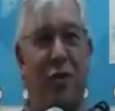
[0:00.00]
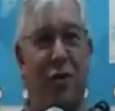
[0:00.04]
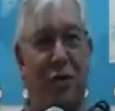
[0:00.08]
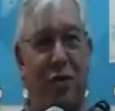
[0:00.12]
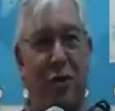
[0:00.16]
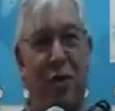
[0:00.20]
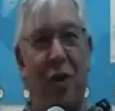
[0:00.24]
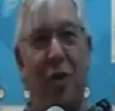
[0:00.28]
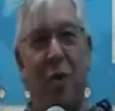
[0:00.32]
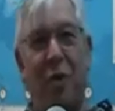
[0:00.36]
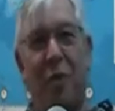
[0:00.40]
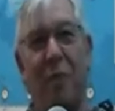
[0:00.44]

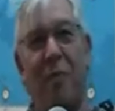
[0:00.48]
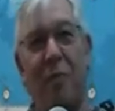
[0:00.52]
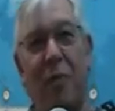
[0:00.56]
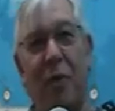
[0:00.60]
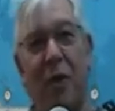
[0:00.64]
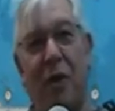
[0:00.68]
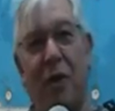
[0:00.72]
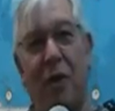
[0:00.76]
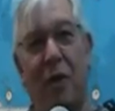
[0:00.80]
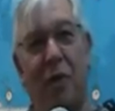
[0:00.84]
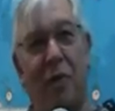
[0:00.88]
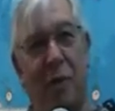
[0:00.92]
So
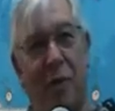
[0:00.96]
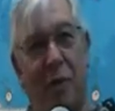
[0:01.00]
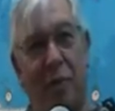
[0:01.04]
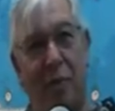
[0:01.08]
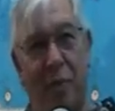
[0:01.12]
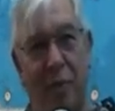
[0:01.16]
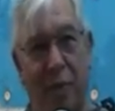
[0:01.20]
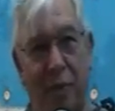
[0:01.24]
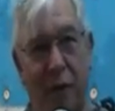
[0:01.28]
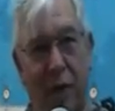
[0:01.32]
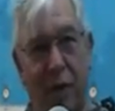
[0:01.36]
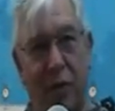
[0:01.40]

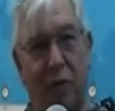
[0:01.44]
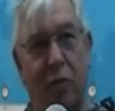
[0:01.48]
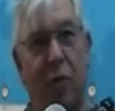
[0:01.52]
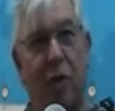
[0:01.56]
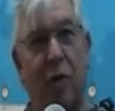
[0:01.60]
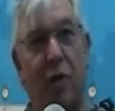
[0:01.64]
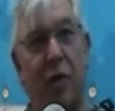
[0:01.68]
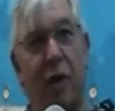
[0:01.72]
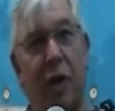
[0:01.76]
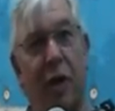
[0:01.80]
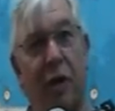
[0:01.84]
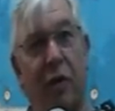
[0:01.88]
that's one
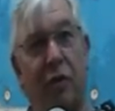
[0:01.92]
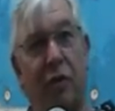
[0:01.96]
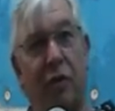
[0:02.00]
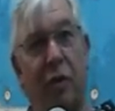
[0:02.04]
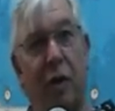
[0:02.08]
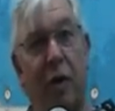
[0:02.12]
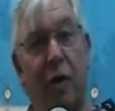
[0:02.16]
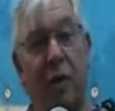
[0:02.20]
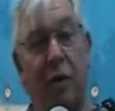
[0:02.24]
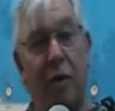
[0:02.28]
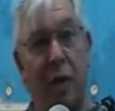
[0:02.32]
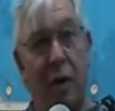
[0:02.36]
of the things
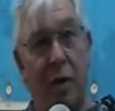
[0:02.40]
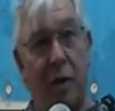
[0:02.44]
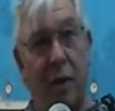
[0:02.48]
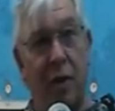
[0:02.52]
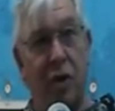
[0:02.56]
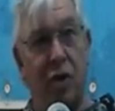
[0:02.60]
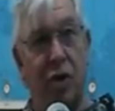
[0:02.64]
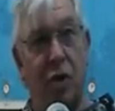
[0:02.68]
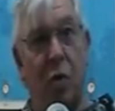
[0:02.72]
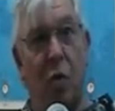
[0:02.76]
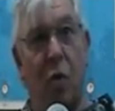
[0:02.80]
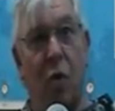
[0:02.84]

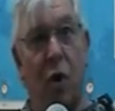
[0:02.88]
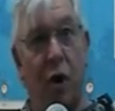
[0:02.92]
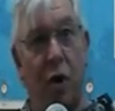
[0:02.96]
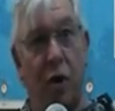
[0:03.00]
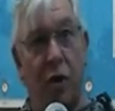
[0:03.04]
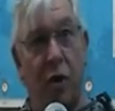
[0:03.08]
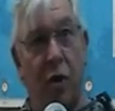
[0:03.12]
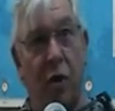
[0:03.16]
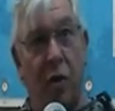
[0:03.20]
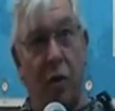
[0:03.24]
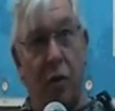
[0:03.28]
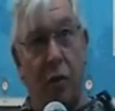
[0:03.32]
that you want to
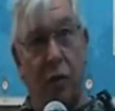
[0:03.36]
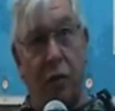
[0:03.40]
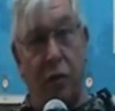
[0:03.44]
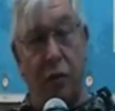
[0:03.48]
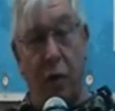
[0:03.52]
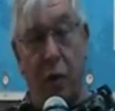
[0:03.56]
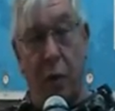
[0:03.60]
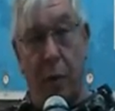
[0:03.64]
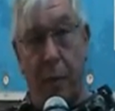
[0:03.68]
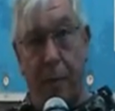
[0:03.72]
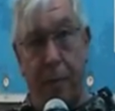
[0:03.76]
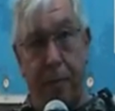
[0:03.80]
do.
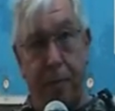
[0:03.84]
So